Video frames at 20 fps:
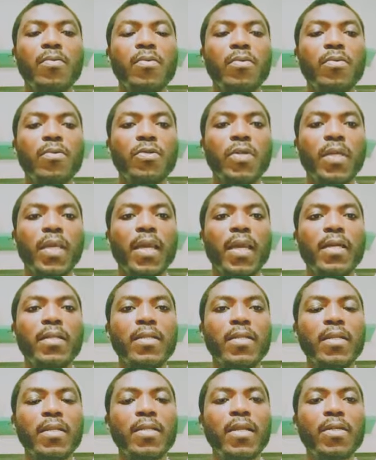you can
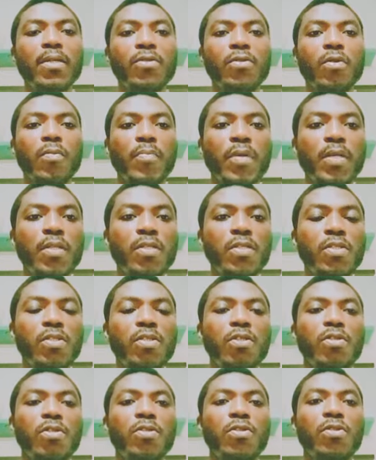either submit
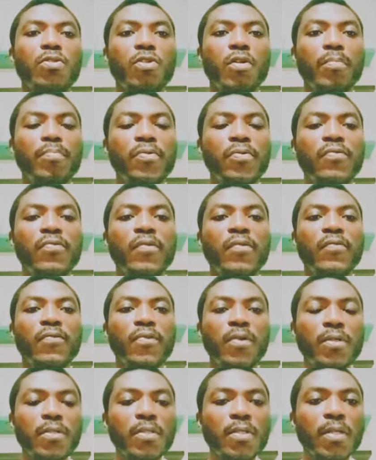your proof of
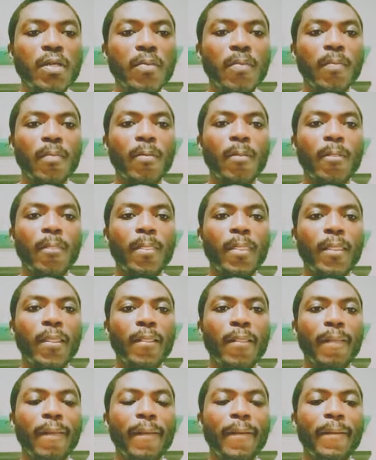fund
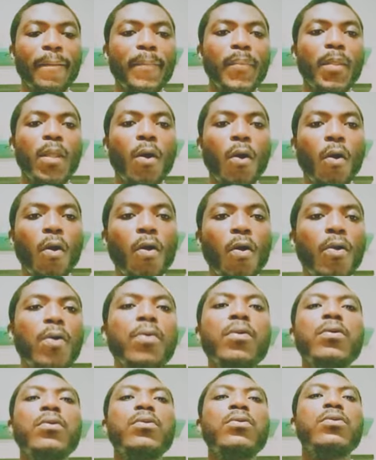
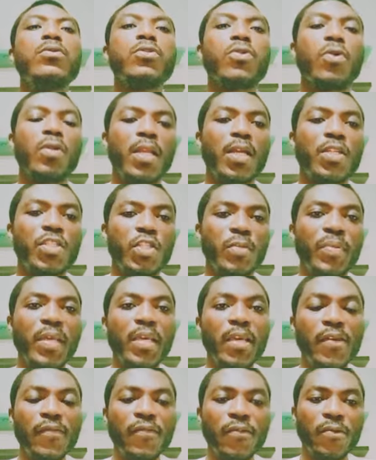or scholarship
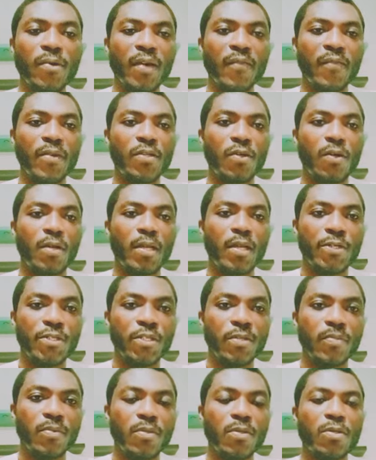if you have a
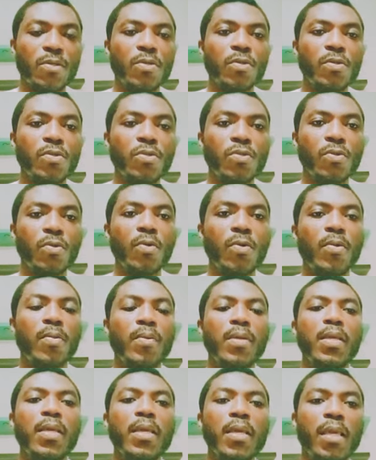scholarship. So
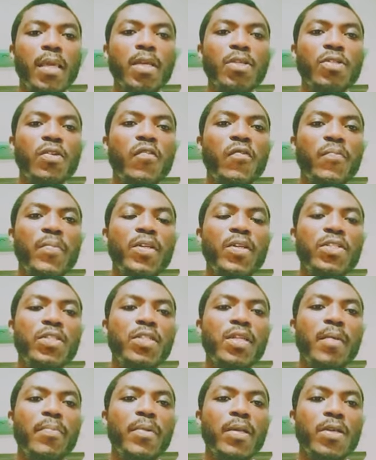in case of
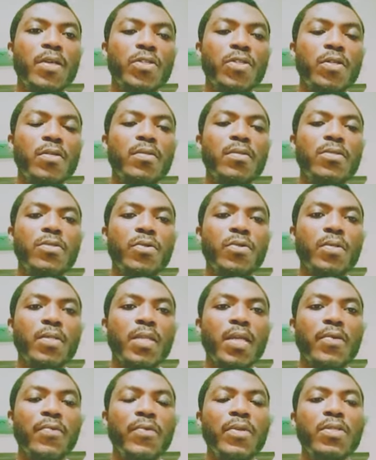PhD application, so
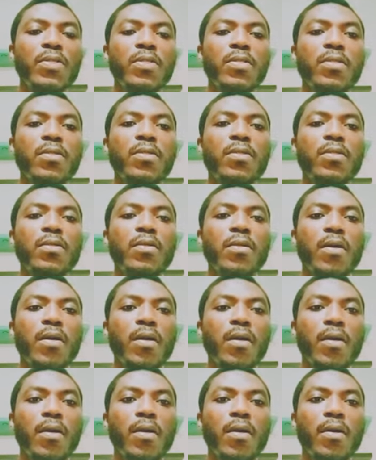there is,
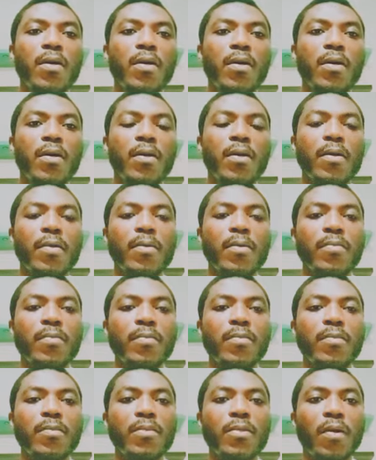
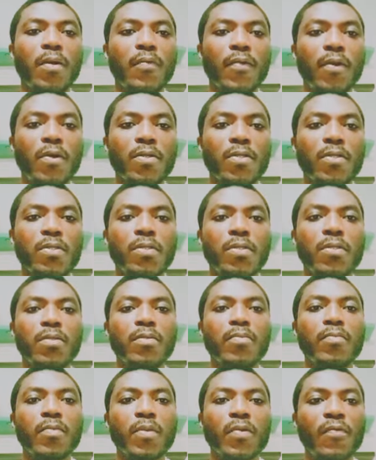of course,
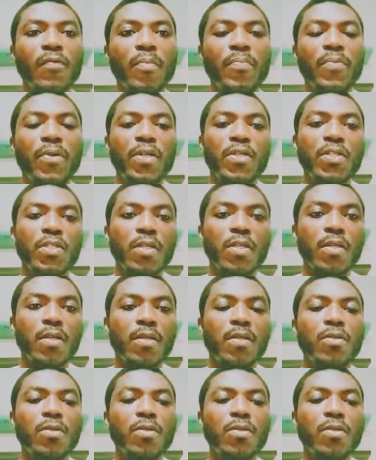for PhD,